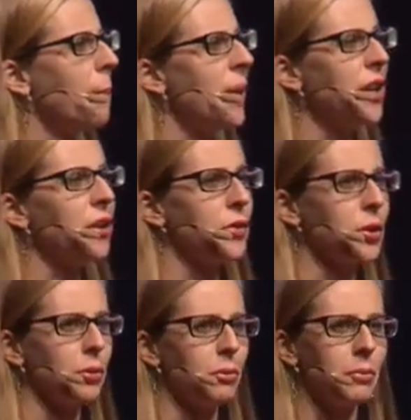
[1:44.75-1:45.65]
many of
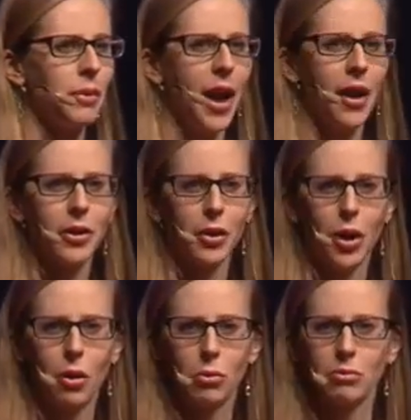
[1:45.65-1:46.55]
you have
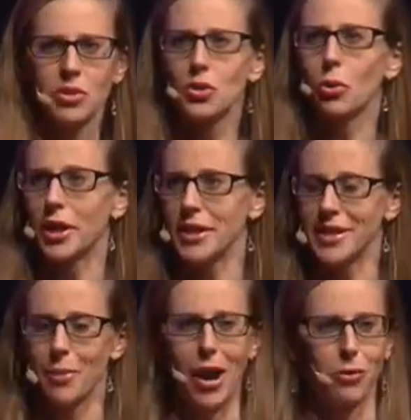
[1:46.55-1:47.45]
your own
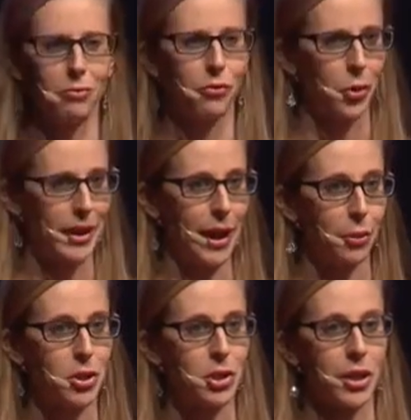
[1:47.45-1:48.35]
stories about foreign
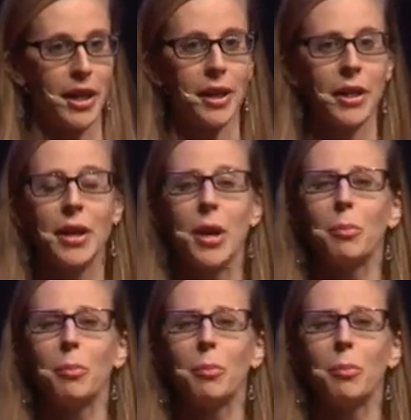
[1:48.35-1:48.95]
language learning,